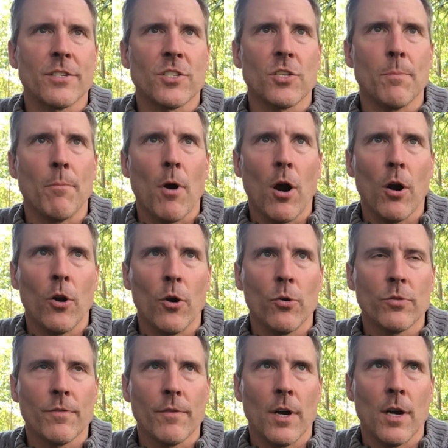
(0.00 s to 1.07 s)
tomorrow,
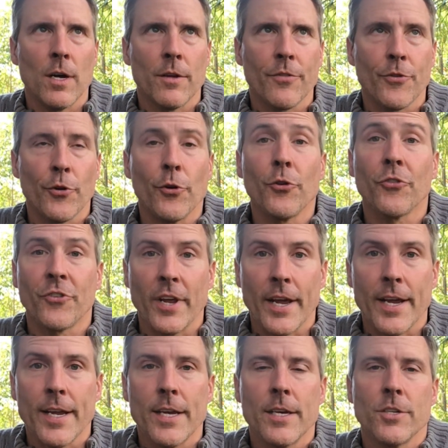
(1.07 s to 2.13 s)
uh, Thursday,